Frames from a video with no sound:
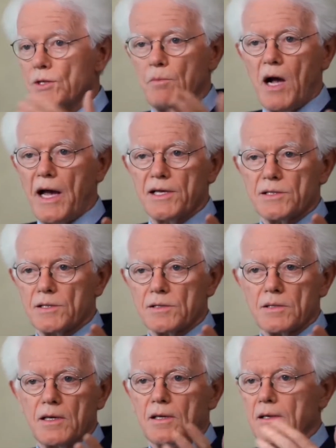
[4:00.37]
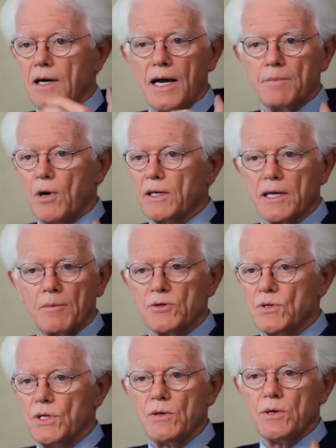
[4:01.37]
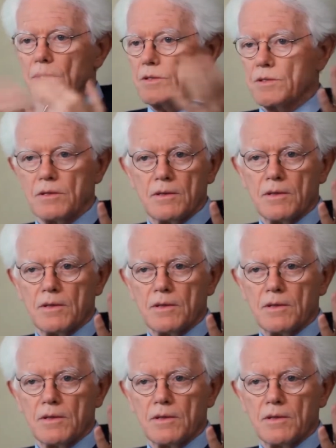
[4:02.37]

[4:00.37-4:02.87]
and biases. I bought companies with unions.